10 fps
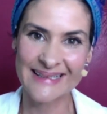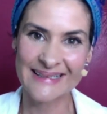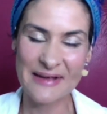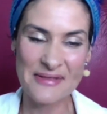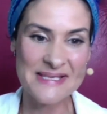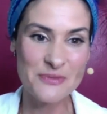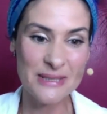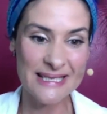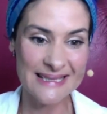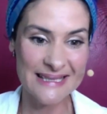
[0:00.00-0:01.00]
Now, this
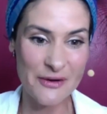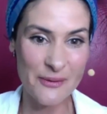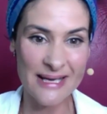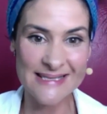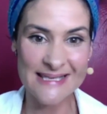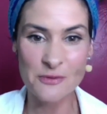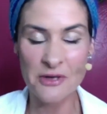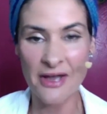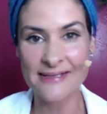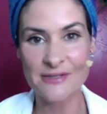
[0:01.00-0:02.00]
week in the Oasis, we're
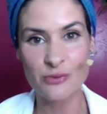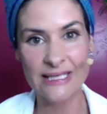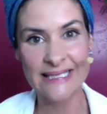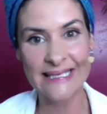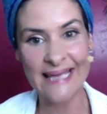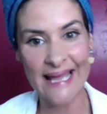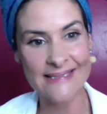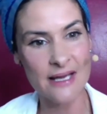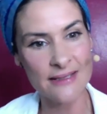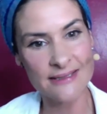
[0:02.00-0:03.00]
going to really get
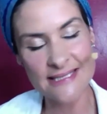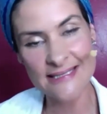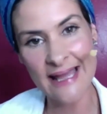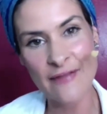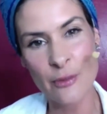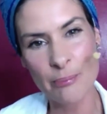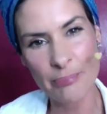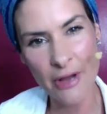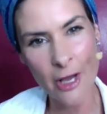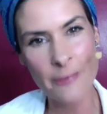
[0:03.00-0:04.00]
to understand the
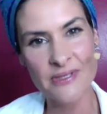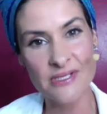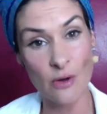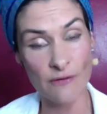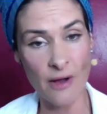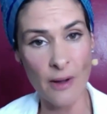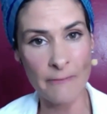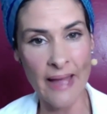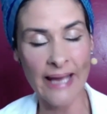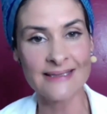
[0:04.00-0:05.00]
purpose of our
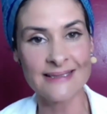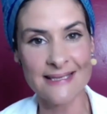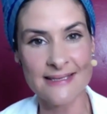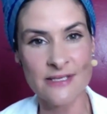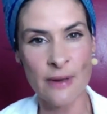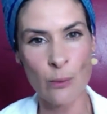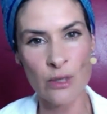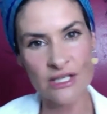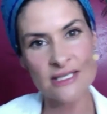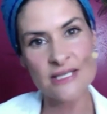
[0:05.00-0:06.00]
magnetism, and we're
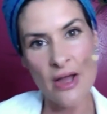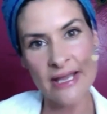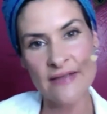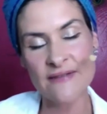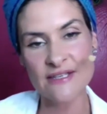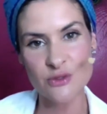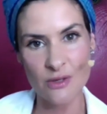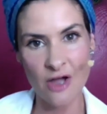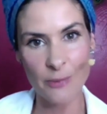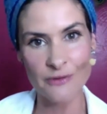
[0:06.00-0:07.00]
going to dive into a
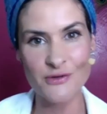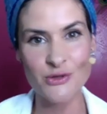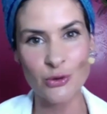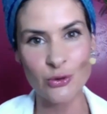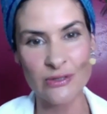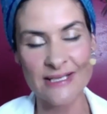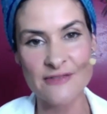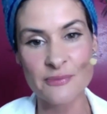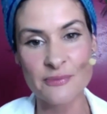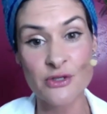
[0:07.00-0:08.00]
couple of stories
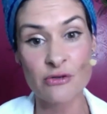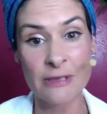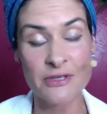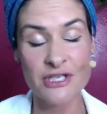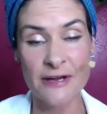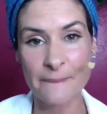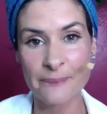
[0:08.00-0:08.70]
from scripture